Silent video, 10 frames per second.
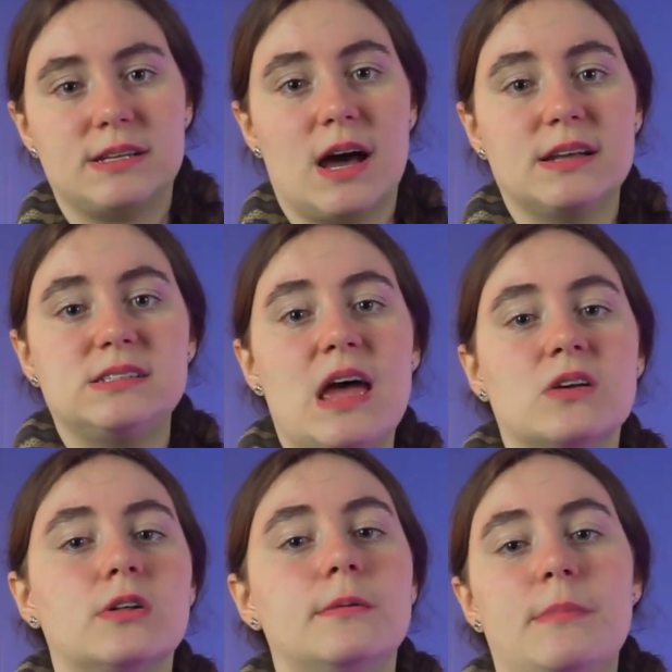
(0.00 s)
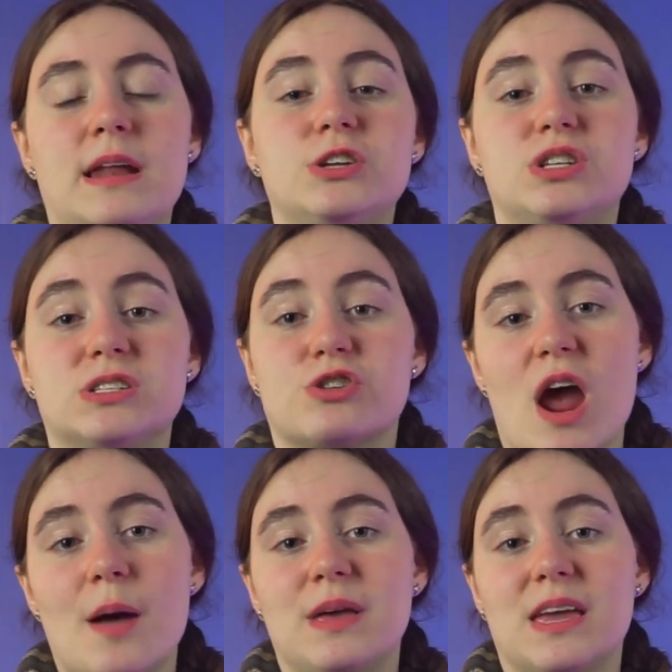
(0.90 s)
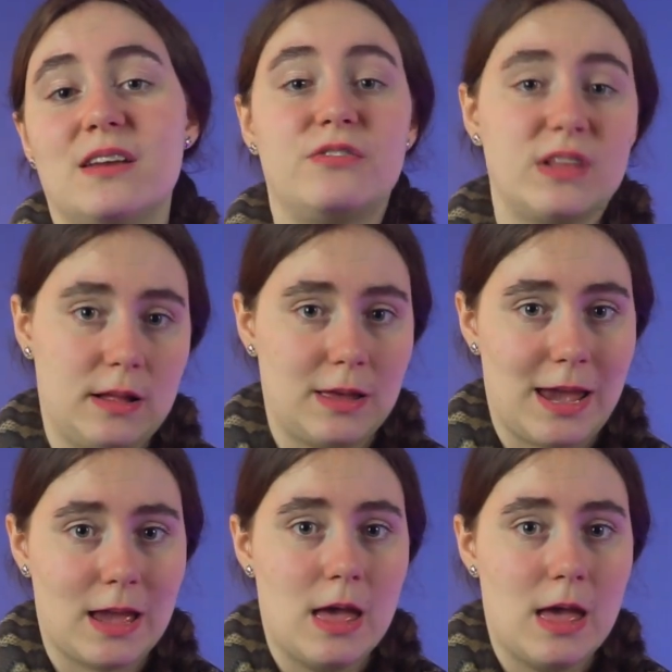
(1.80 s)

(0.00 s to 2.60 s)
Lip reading: to untangle and manage his grabbing and flailing,